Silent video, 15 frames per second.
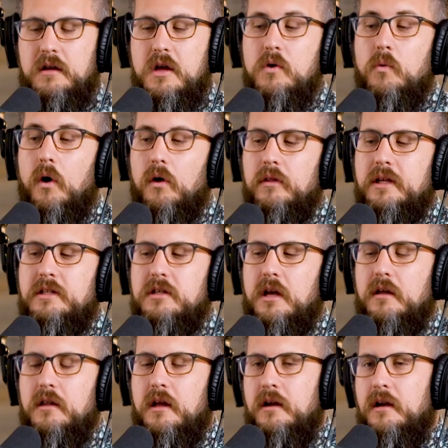Well, let's
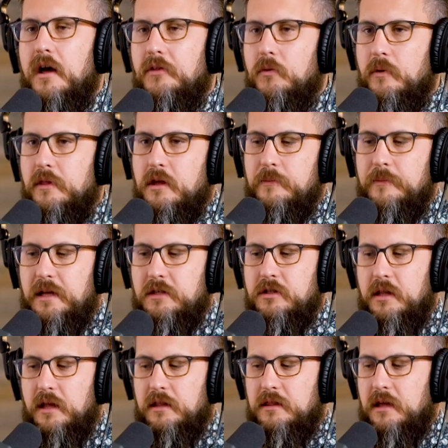talk another one that you
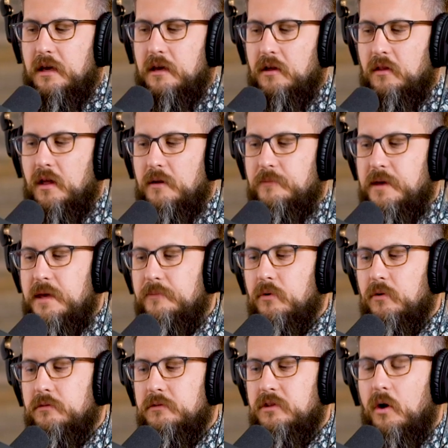mentioned. That I think a lot of
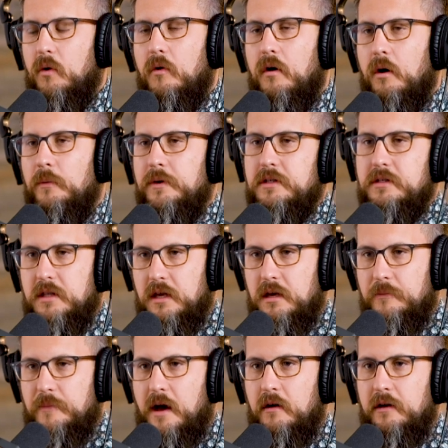people don't always think
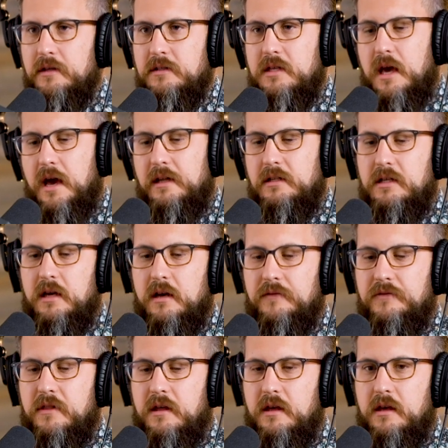about is the idea
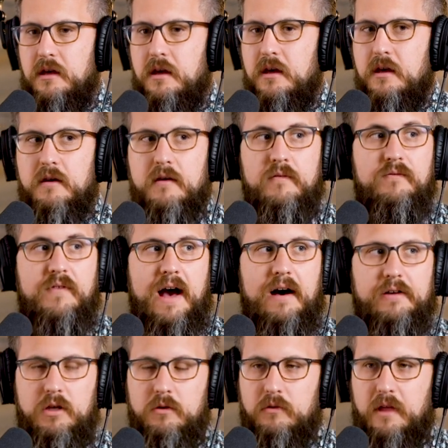of the
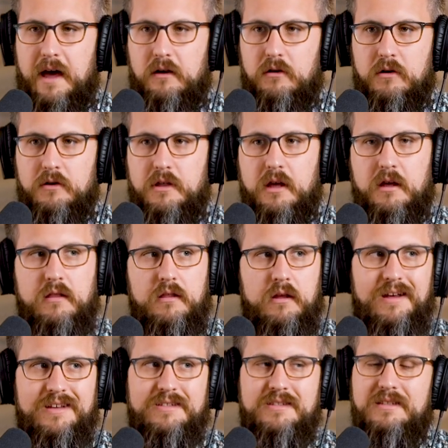value ladder or the
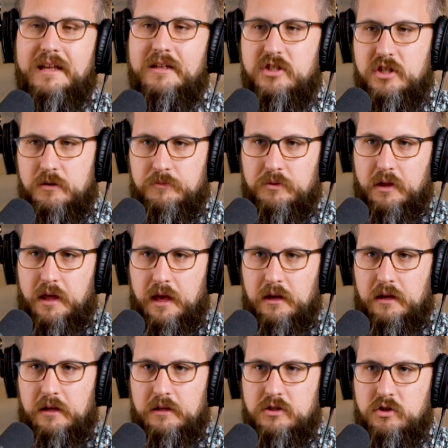the ascension plan
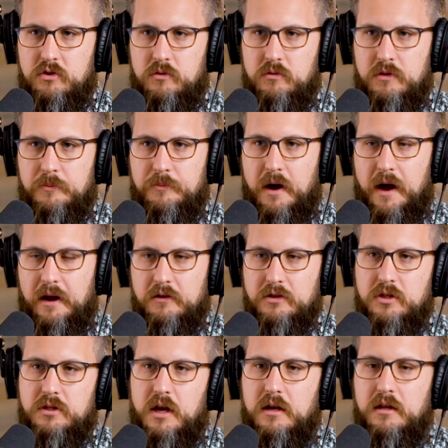into the buyer.
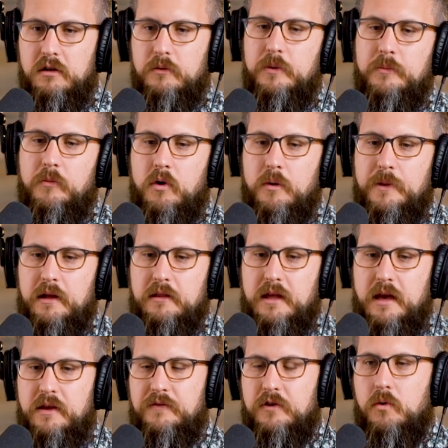So talk a little bit more about
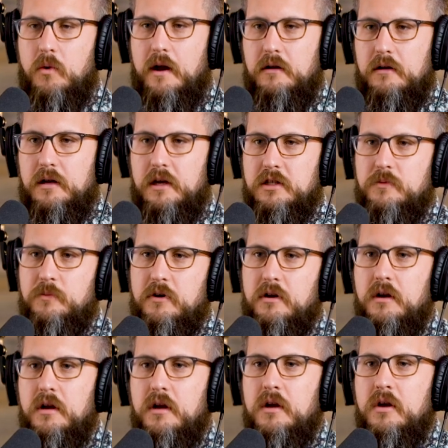that. You've acquired a customer.
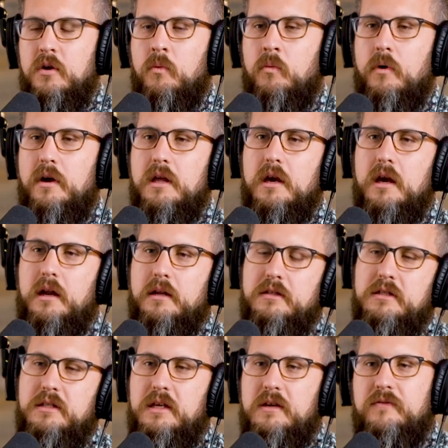What do you kind of
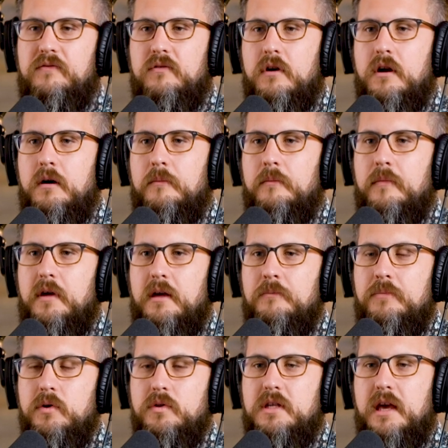see from
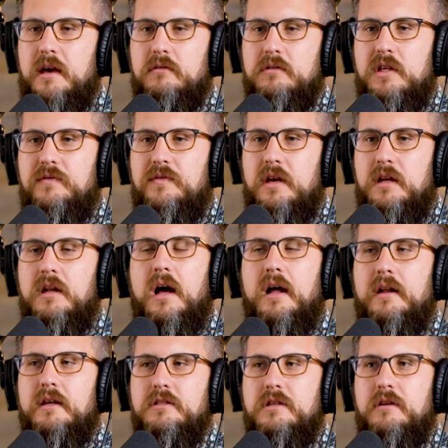boosting LTV, not
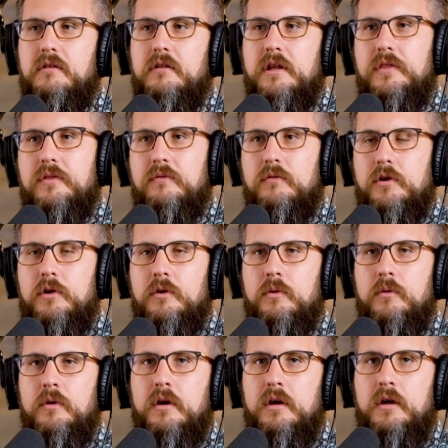necessarily
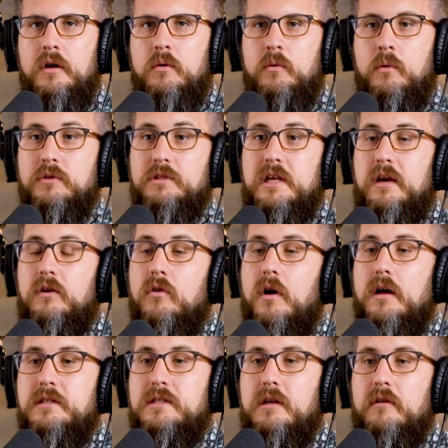through we'll say
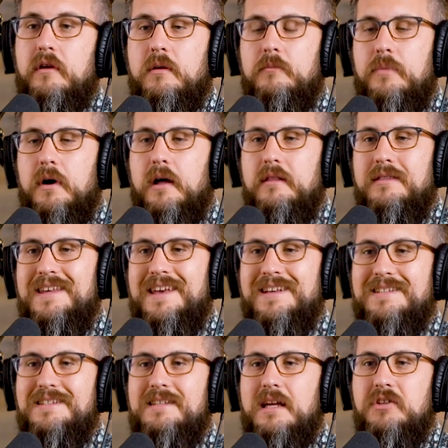cross selling, but the
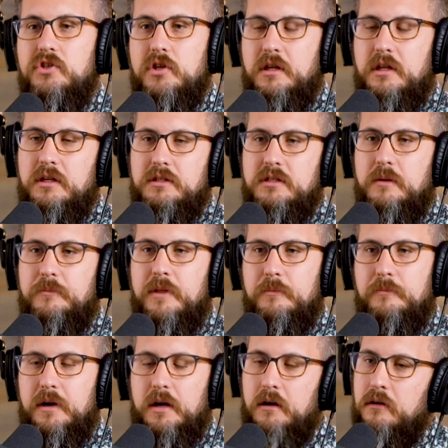ascension into something
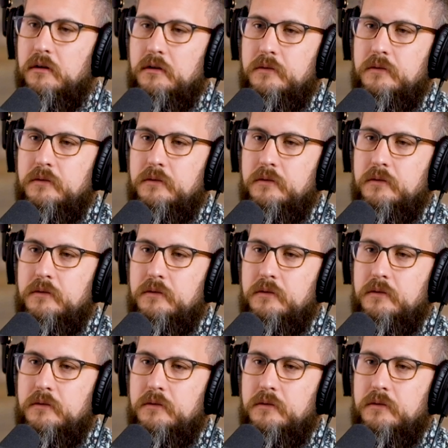bigger.